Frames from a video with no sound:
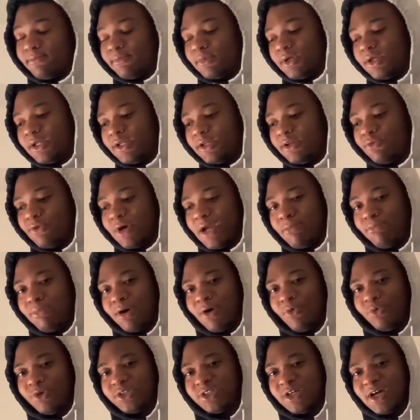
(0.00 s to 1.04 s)
but anyway,
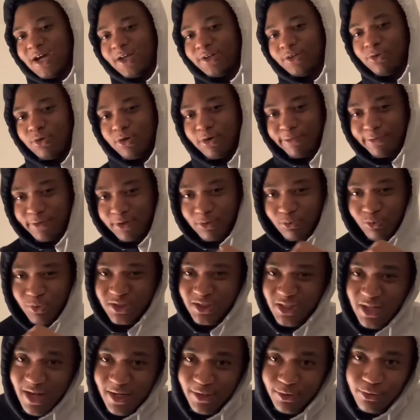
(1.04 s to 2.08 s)
bro, what y'all doing for what
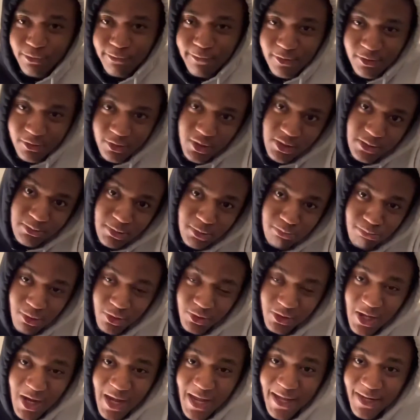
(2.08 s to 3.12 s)
y'all do for Christmas, bro?
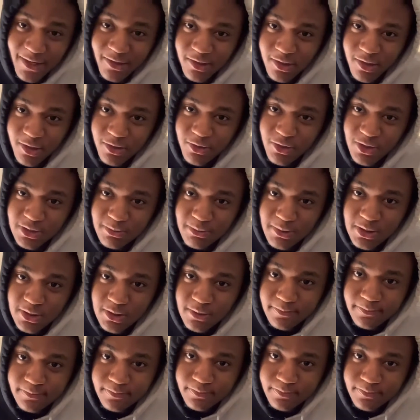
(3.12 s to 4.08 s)
Y'all had a good Christmas?